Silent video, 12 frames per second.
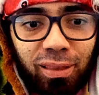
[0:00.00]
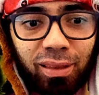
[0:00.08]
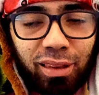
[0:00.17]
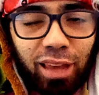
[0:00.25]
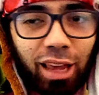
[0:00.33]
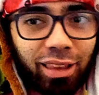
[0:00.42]

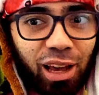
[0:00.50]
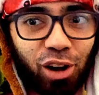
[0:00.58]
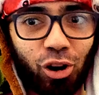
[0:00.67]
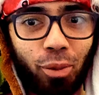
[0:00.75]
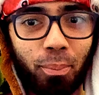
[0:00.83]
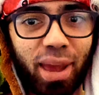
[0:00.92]
That
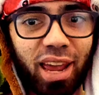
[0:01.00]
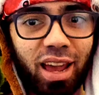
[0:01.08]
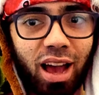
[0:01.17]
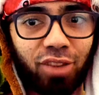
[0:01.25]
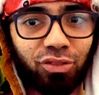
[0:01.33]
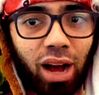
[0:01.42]
Garam may
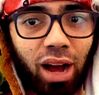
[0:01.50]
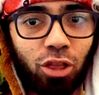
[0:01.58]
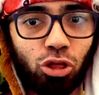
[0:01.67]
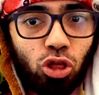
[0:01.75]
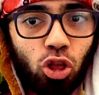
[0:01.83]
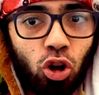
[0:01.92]
have
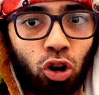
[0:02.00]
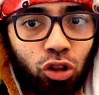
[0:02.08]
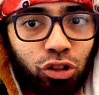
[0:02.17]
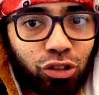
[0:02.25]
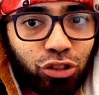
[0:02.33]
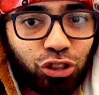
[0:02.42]

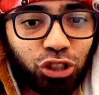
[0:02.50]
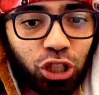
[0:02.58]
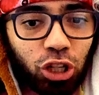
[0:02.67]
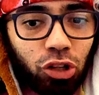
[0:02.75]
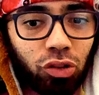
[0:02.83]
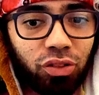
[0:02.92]
another
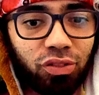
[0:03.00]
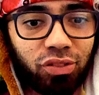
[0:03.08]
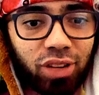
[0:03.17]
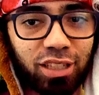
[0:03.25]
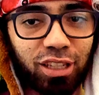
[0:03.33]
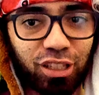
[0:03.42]
shell
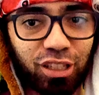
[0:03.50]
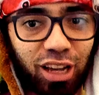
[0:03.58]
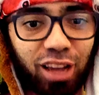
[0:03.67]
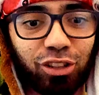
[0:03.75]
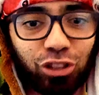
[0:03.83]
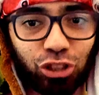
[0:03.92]
defense
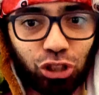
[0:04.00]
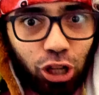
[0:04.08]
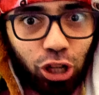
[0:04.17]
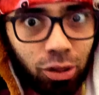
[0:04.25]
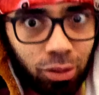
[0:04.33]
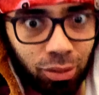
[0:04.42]
inside the
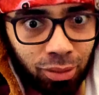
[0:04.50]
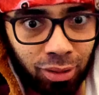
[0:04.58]
shell?